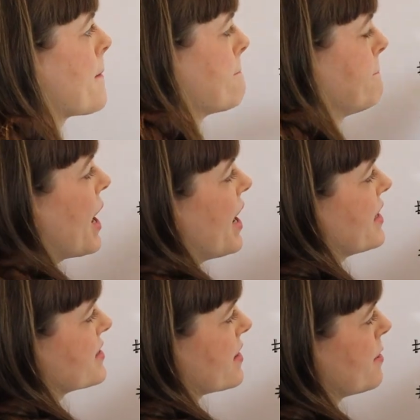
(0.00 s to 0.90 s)

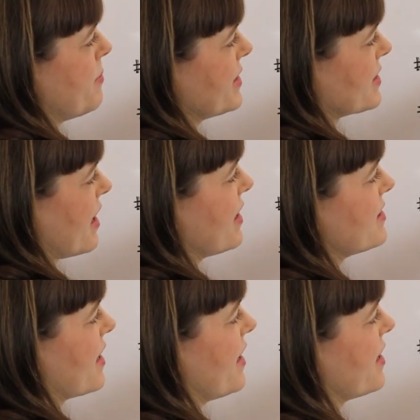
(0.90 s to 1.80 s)
but the basic
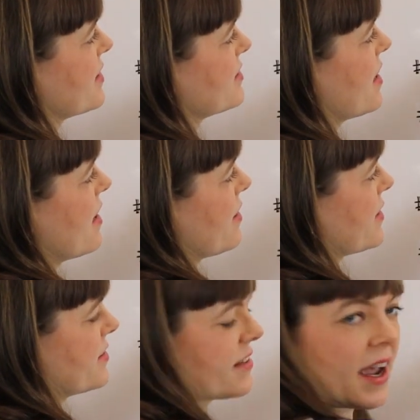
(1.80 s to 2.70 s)
idea is
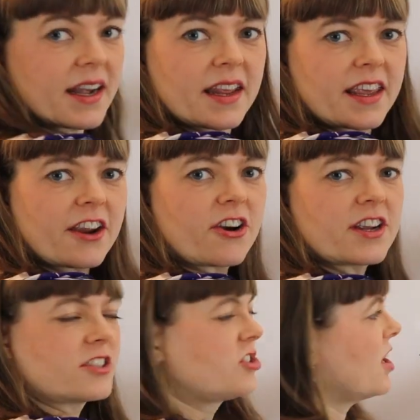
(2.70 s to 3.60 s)
the sign here
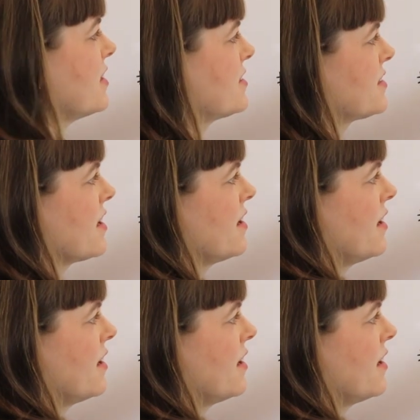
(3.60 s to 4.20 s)
is just